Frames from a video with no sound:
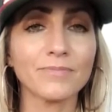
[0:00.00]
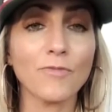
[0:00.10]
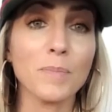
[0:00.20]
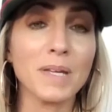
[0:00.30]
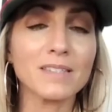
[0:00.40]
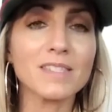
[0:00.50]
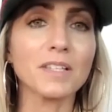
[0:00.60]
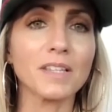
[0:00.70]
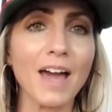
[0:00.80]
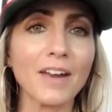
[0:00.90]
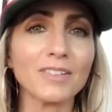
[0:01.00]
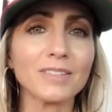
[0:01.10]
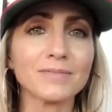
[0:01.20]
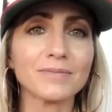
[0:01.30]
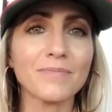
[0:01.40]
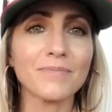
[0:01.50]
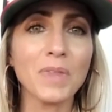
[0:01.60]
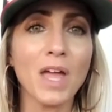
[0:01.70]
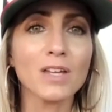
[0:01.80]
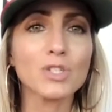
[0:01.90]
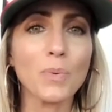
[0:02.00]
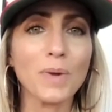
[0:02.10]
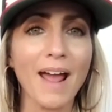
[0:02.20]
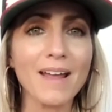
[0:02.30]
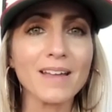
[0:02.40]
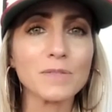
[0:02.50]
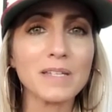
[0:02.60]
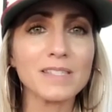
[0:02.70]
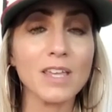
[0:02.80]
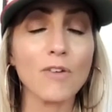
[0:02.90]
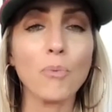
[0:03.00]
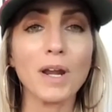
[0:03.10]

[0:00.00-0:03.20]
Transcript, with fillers: For me, it's the latter. So when I ask myself,